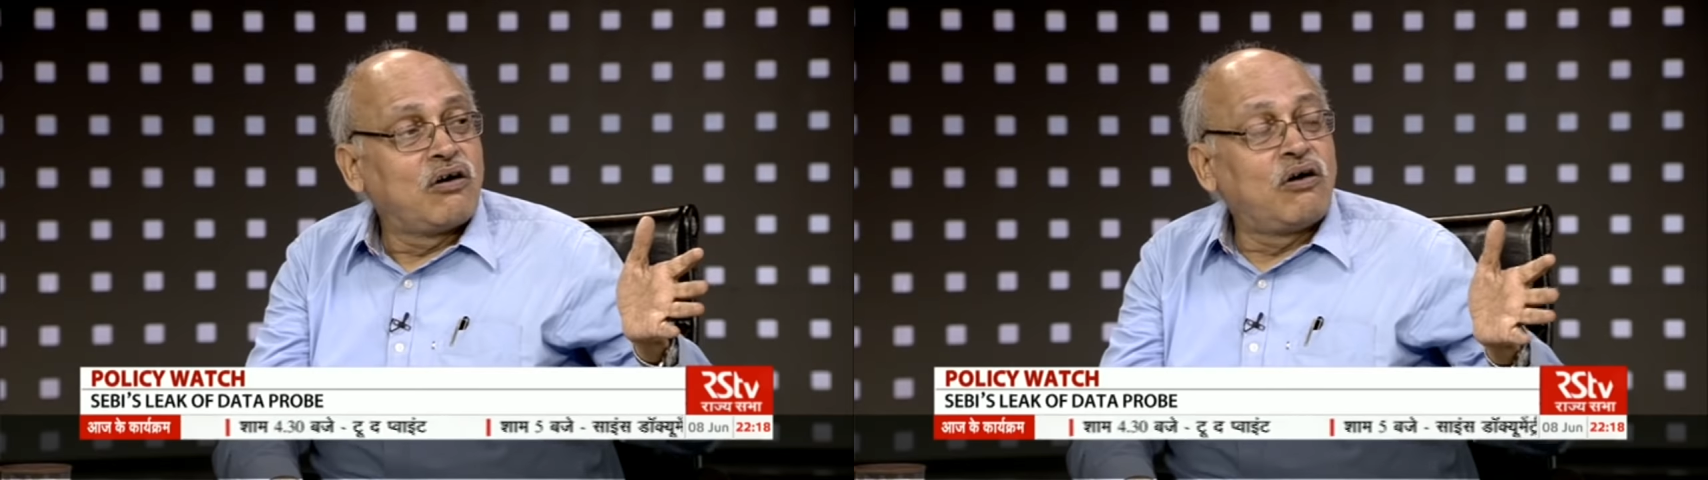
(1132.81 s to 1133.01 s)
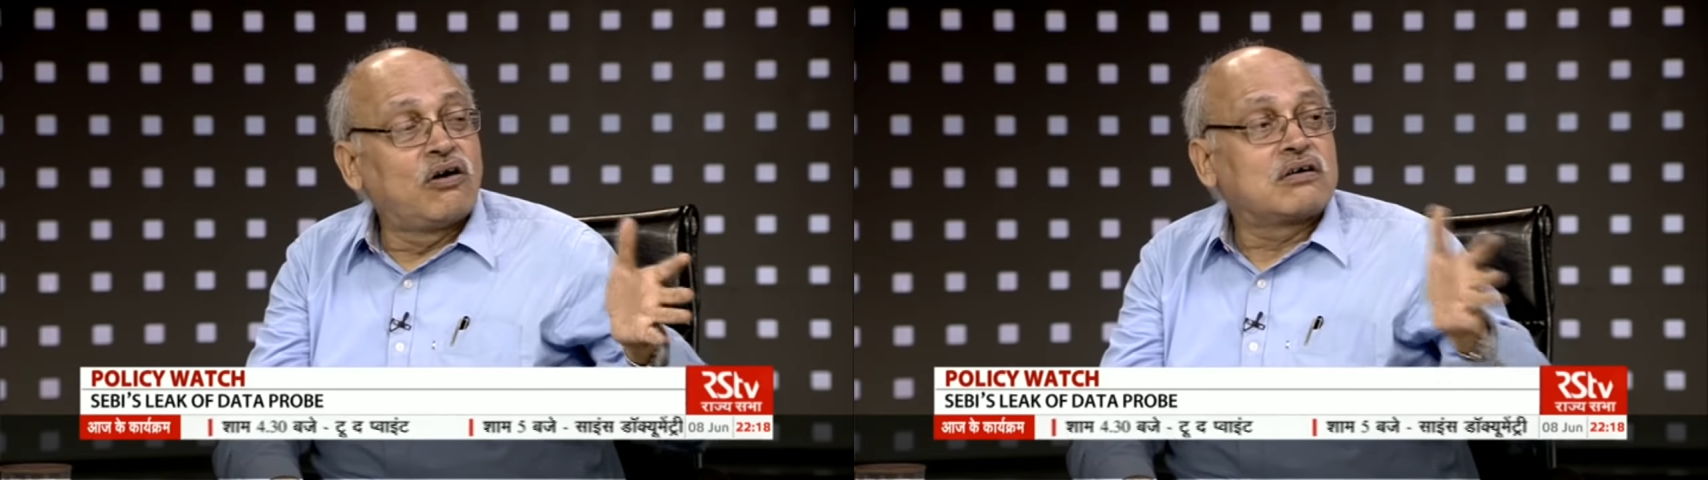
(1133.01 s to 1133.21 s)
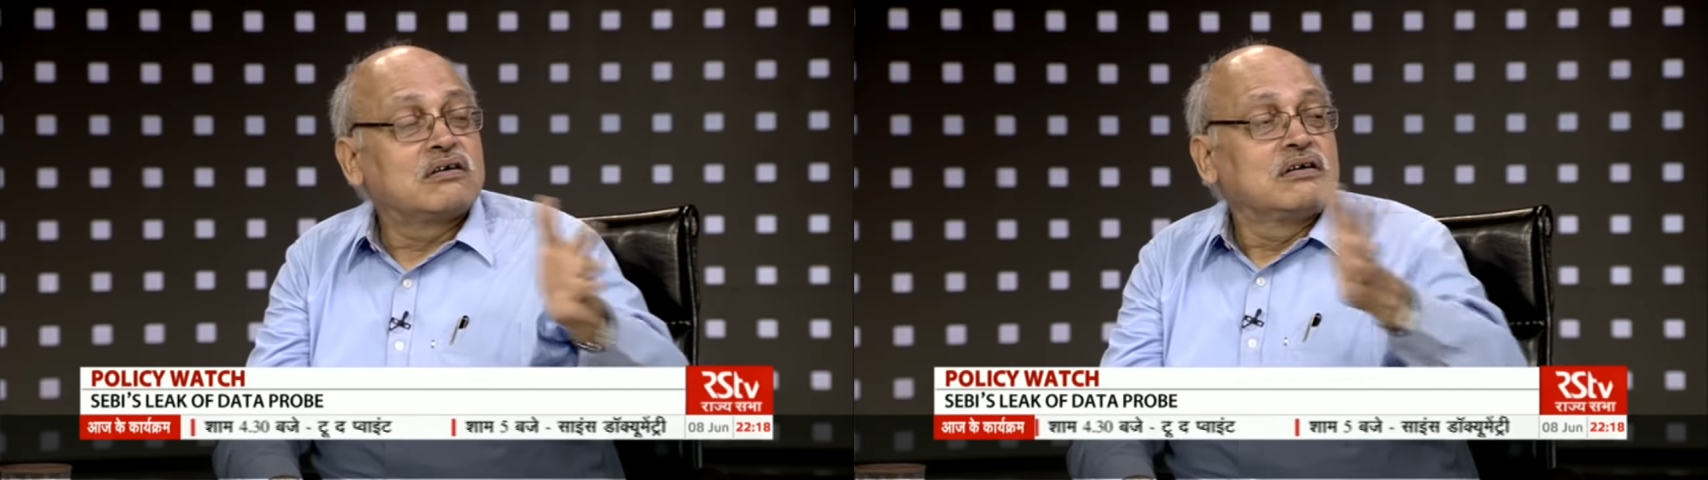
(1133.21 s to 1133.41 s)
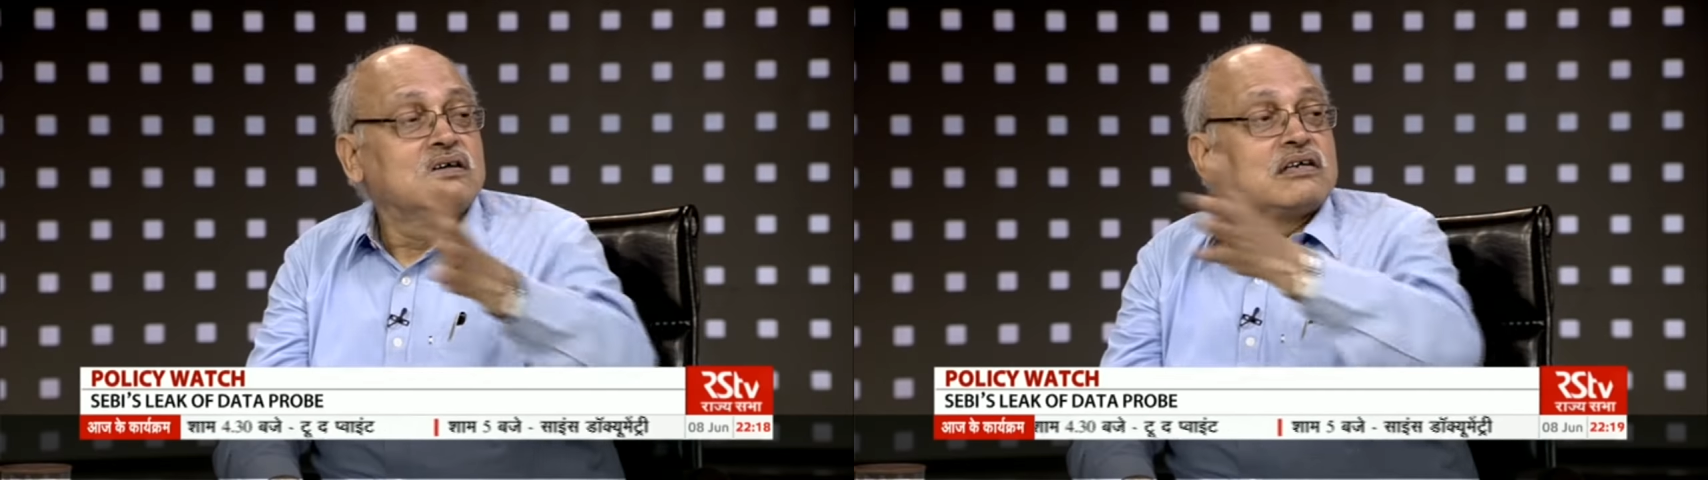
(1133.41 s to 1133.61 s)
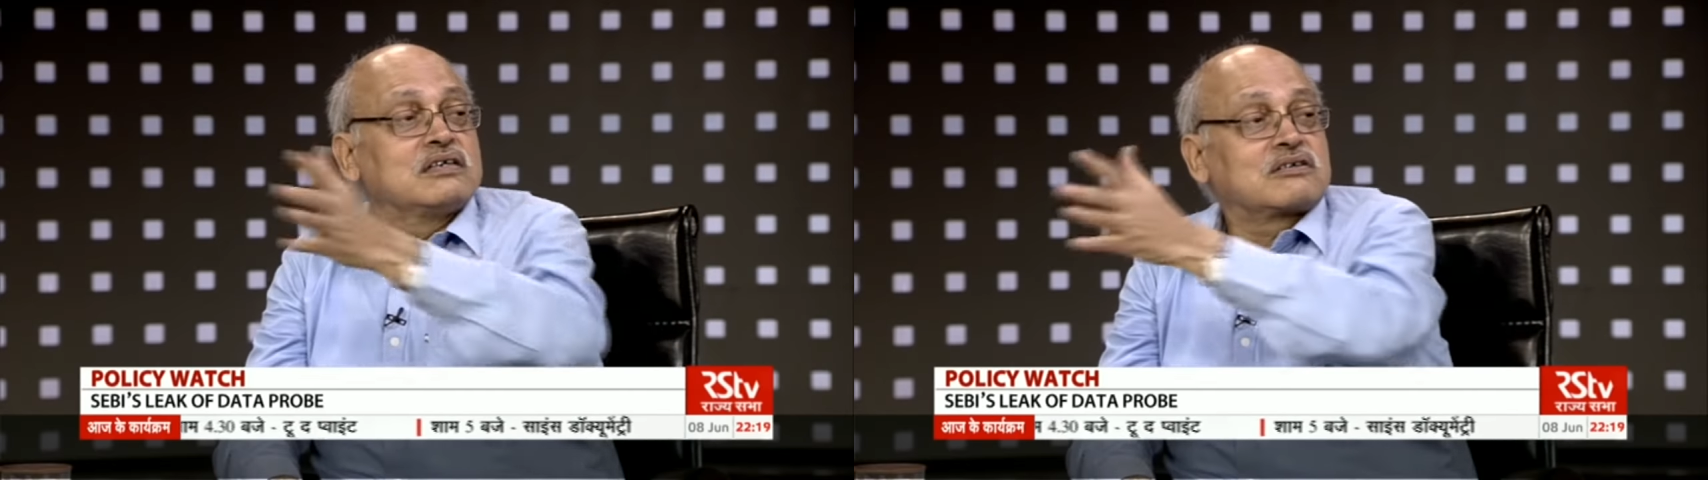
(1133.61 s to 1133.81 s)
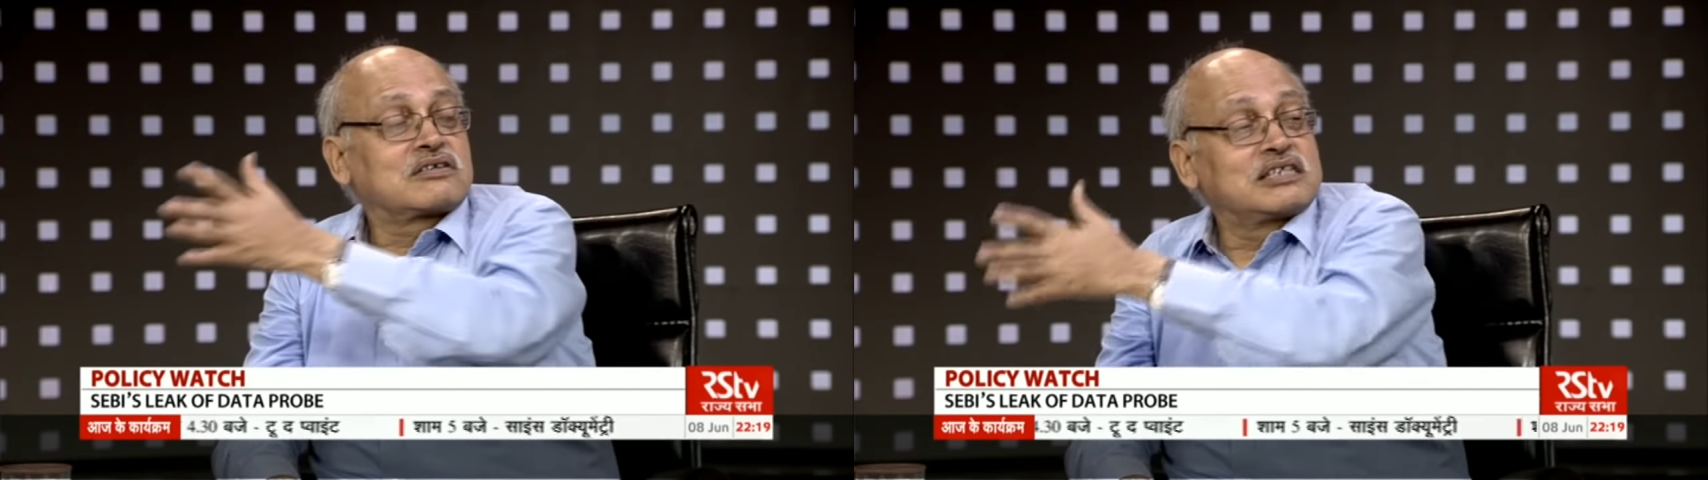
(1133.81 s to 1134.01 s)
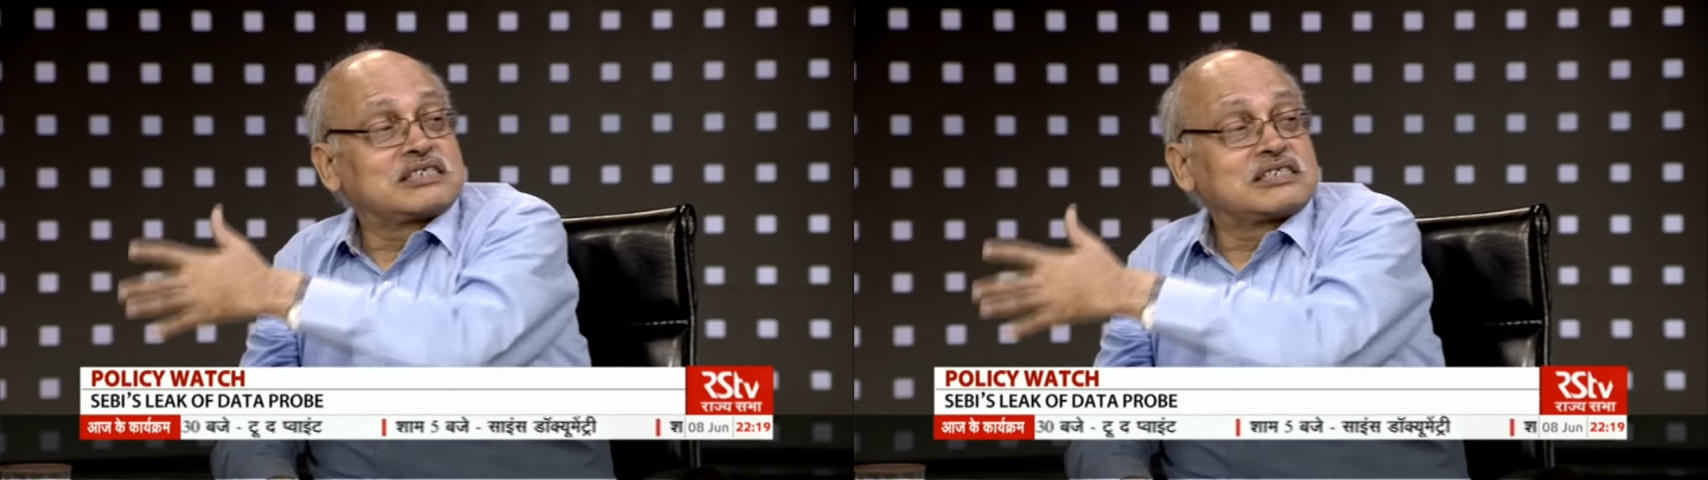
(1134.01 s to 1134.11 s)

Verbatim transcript: or uh, Dr.